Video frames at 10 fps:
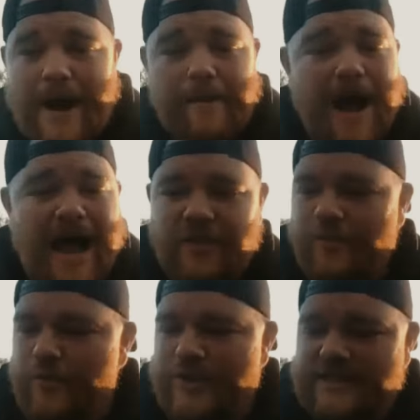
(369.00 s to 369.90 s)
my mind
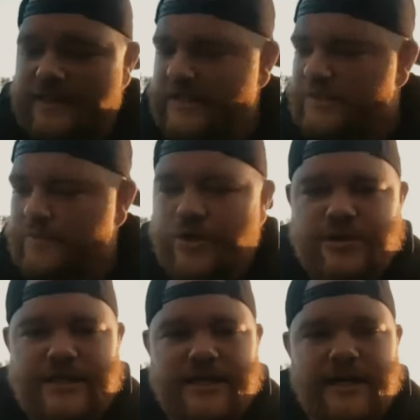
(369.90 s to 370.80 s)
through this this
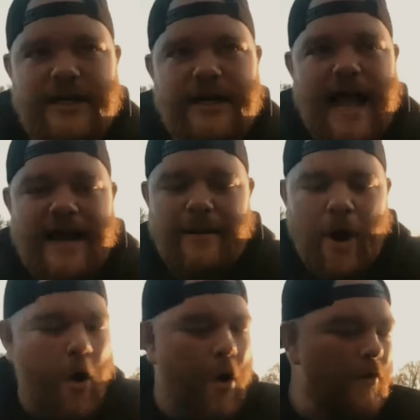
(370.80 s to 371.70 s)
music, and I'm
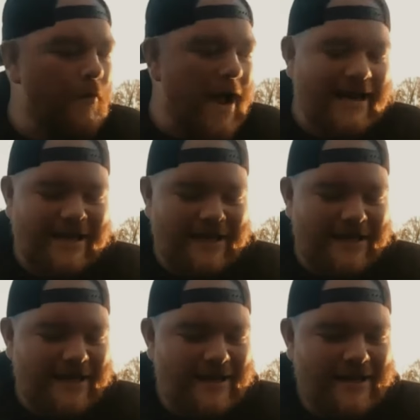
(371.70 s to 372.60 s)
already,
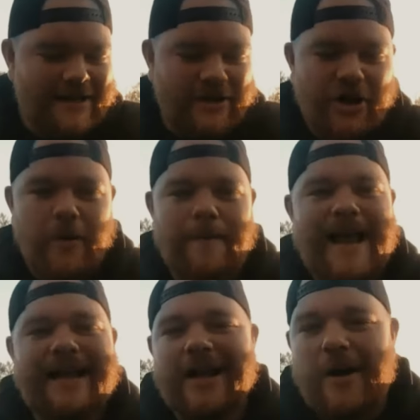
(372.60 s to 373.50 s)
you know,
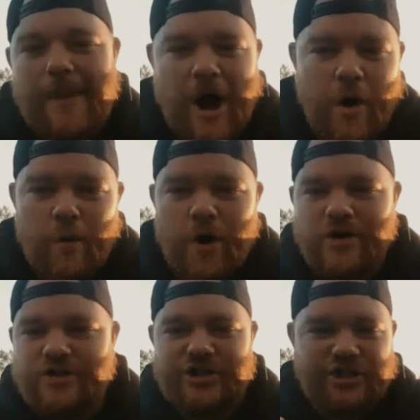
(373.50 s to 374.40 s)
making up my own
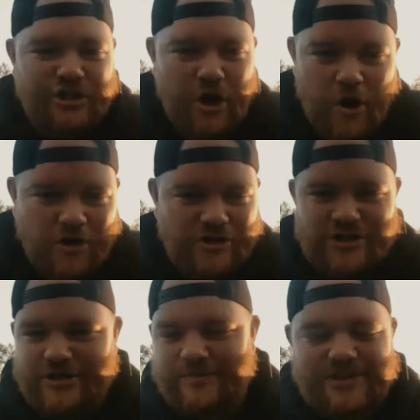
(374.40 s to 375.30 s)
words to
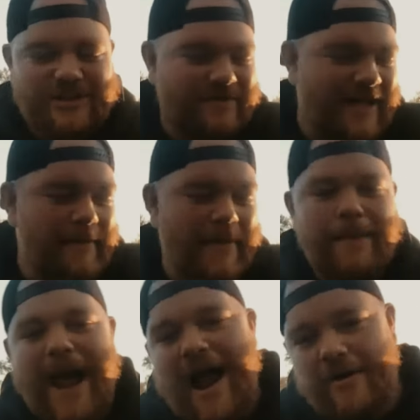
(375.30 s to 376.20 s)
songs that my
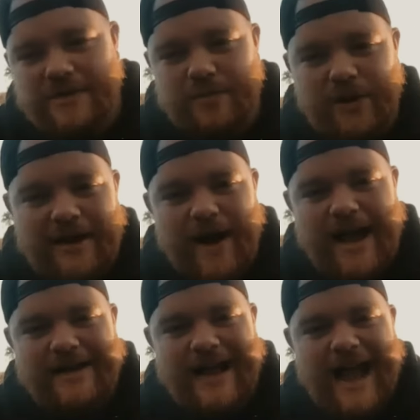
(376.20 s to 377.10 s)
parents play,
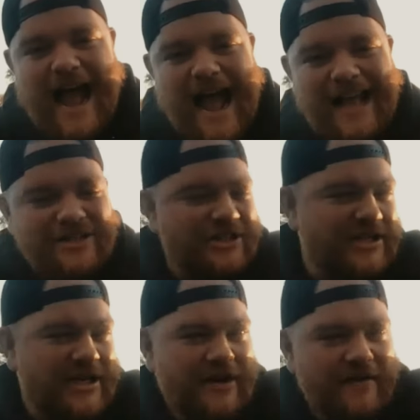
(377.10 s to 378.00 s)
right? I, I, just,
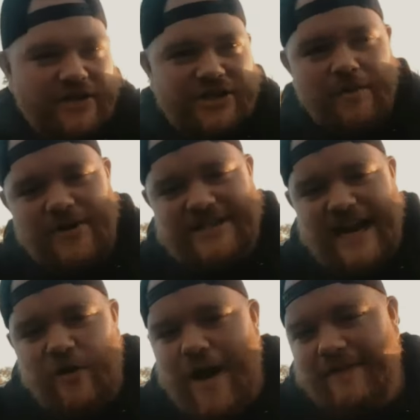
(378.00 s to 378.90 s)
for some reason, I
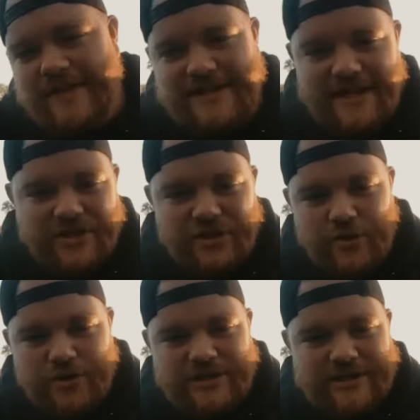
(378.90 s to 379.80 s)
gravitated
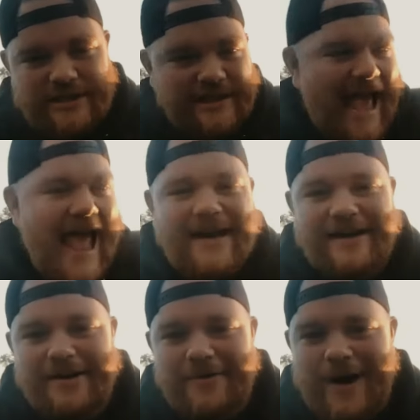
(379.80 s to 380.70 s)
towards that,
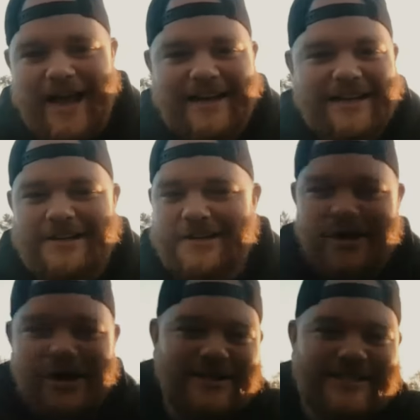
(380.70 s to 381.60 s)
right? You
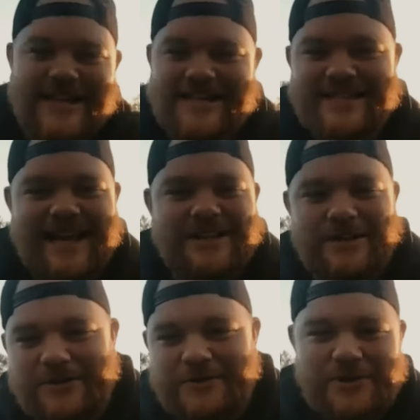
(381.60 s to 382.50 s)
know, instead of saying "Little
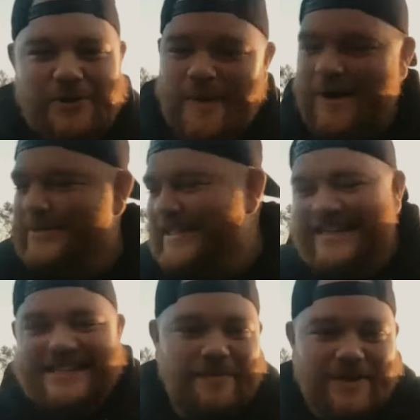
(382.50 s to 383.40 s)
Deuce Coupe, I was saying
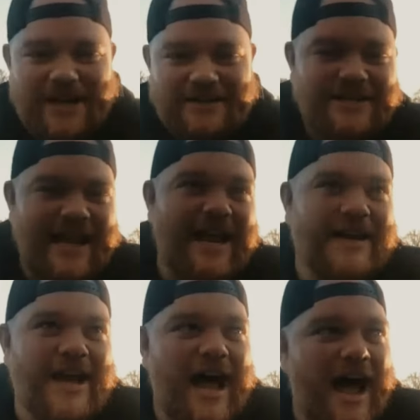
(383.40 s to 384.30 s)
something else. And,
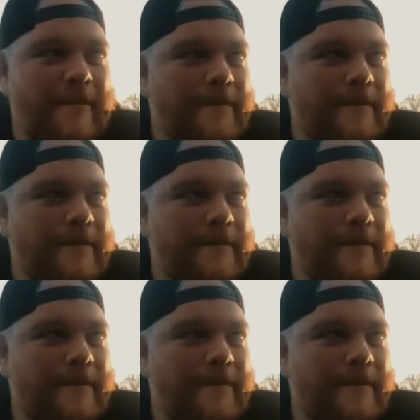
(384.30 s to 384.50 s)
uh,